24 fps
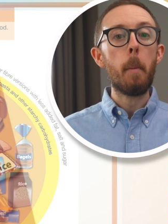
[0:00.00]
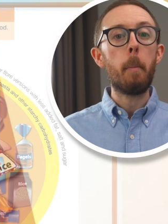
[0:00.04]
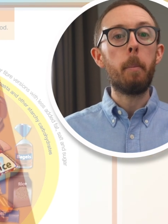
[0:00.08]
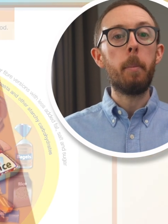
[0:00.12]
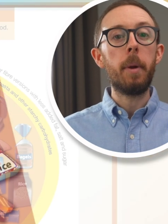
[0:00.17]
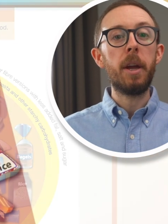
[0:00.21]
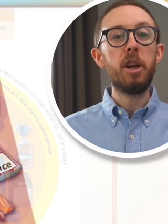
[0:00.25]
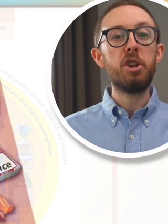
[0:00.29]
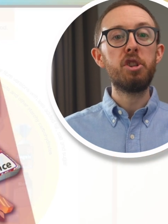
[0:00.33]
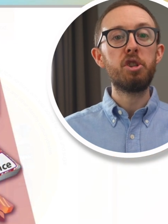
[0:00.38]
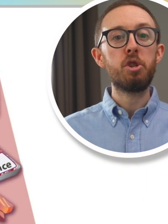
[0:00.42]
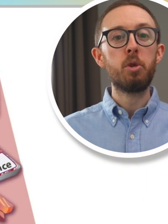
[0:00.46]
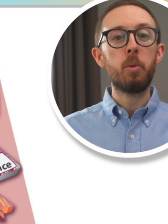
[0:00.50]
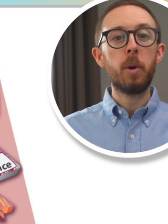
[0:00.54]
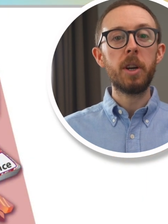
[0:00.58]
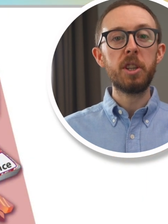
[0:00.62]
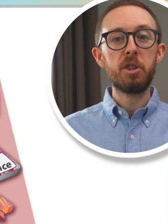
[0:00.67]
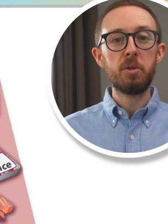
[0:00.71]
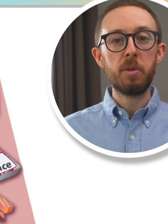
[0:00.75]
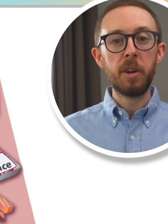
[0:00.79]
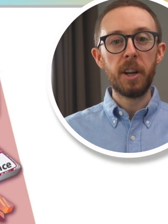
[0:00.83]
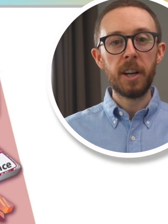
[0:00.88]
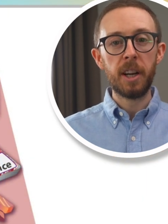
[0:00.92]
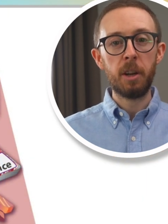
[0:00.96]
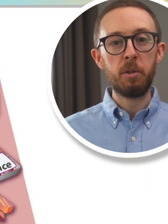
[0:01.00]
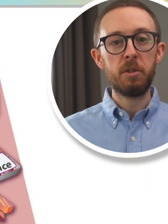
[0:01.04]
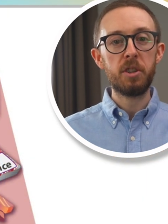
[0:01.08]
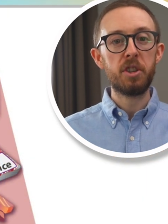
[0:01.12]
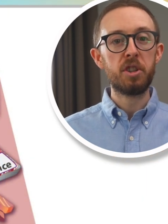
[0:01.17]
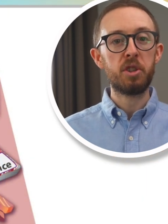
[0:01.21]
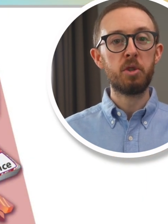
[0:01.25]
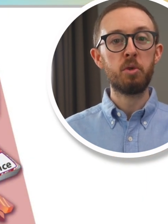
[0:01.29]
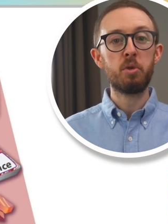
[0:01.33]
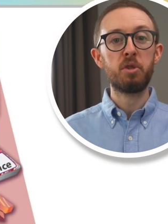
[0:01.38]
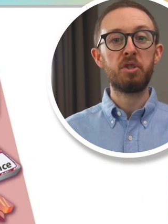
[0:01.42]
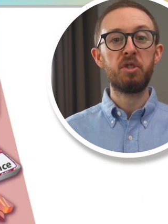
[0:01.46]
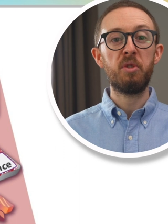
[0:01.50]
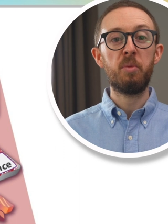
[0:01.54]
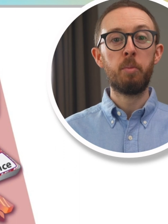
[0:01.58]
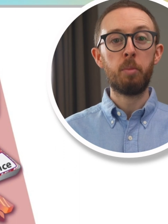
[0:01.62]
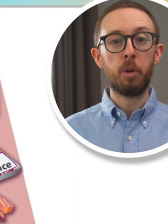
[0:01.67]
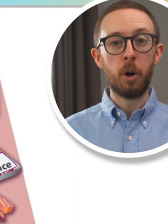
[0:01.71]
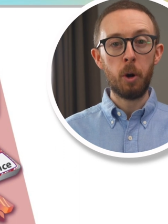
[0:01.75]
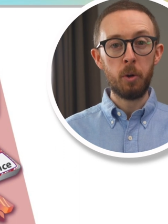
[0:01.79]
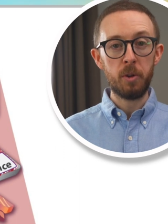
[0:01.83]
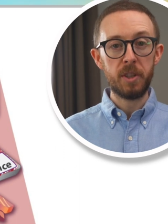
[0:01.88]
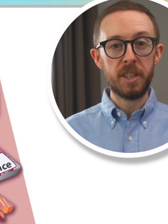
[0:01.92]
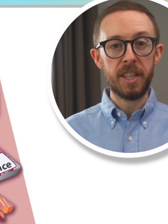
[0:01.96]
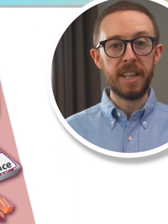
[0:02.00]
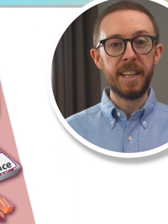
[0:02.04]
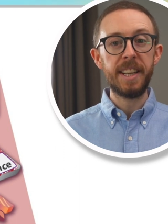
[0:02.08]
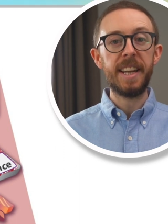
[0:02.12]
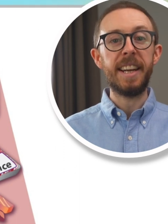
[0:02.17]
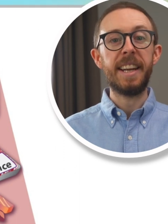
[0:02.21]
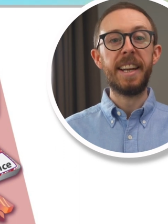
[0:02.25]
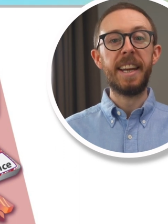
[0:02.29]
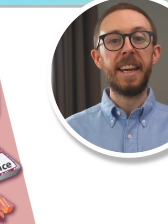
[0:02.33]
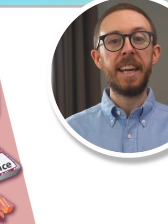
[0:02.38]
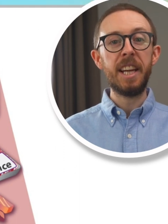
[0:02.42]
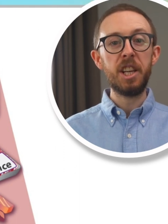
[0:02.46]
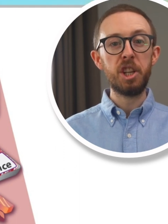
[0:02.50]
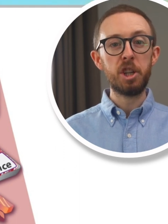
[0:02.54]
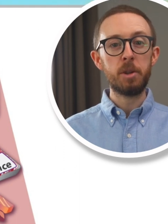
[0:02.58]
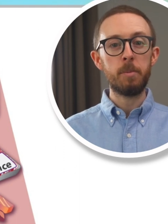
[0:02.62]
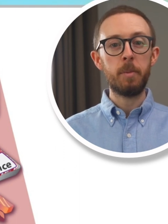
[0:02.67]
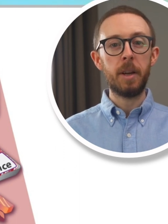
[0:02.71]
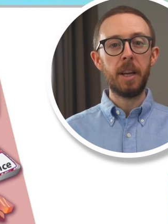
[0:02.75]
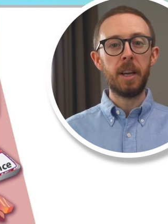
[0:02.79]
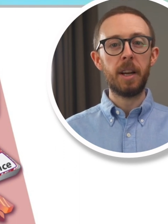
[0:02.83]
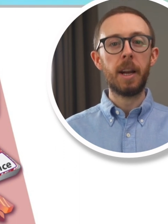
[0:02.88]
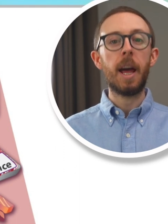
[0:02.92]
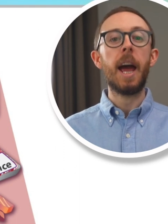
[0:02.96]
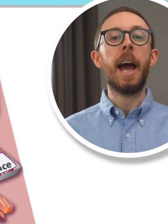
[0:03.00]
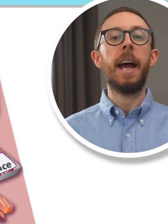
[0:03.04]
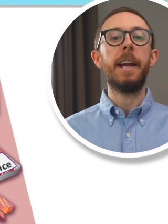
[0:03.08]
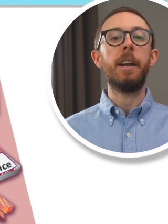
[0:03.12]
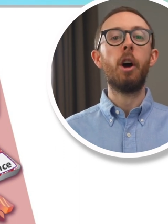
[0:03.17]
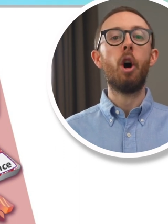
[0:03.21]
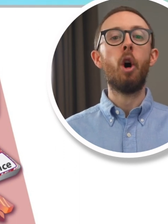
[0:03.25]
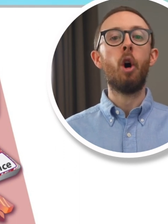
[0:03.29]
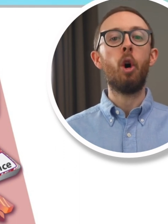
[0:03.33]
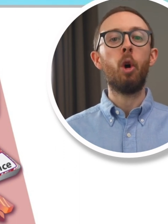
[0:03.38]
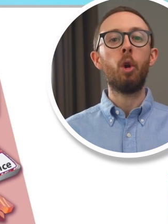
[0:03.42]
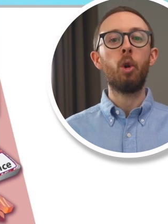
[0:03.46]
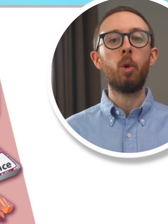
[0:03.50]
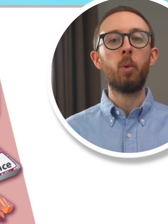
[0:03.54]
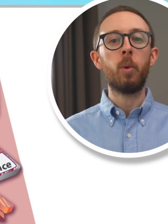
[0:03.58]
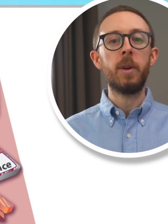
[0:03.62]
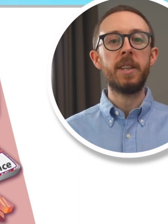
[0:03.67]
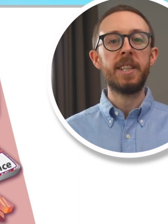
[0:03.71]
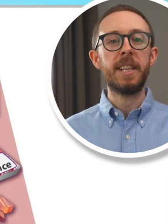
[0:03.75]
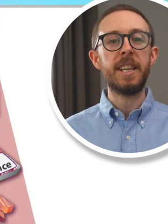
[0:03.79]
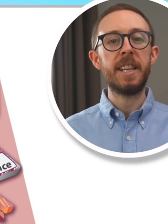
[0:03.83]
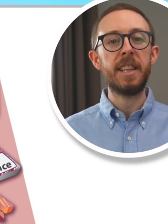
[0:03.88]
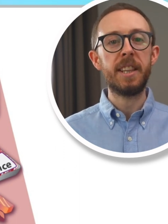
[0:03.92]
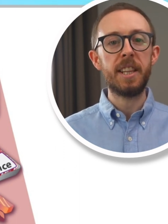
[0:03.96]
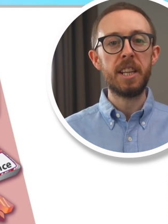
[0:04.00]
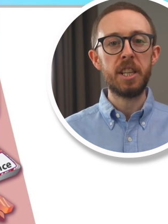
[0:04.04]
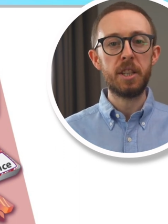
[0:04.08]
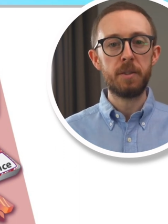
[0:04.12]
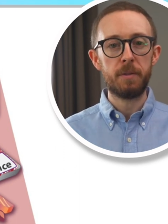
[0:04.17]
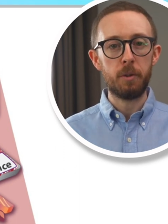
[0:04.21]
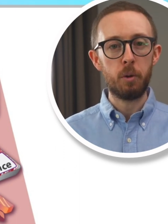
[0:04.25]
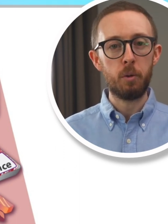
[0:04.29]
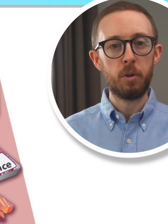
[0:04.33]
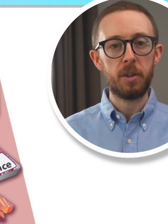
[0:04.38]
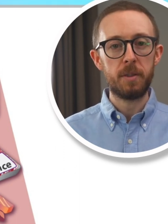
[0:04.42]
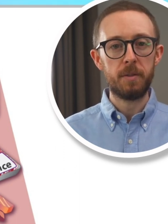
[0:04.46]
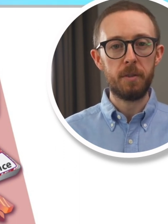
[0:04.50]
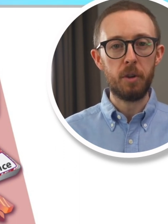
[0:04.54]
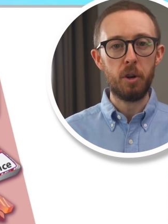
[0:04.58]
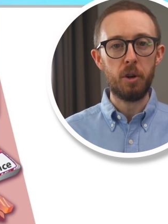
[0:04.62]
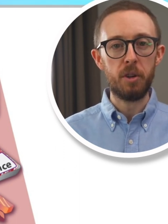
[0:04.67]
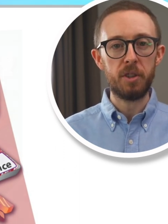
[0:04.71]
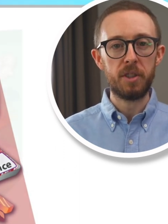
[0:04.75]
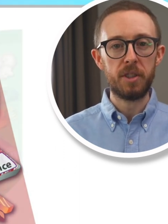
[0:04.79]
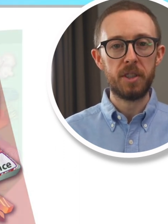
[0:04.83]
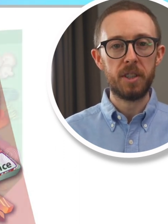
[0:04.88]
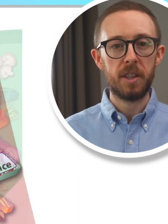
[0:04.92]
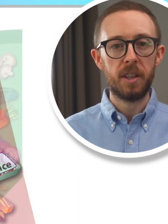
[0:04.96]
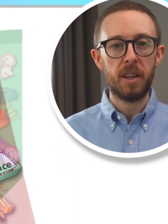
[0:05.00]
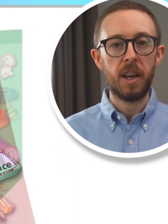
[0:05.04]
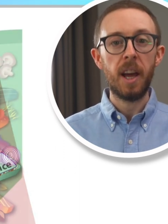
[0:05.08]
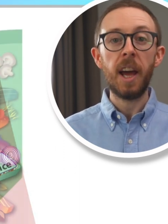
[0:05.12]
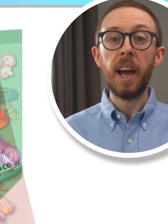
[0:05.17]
Be sure to include a source of protein at each meal and always eat these foods first.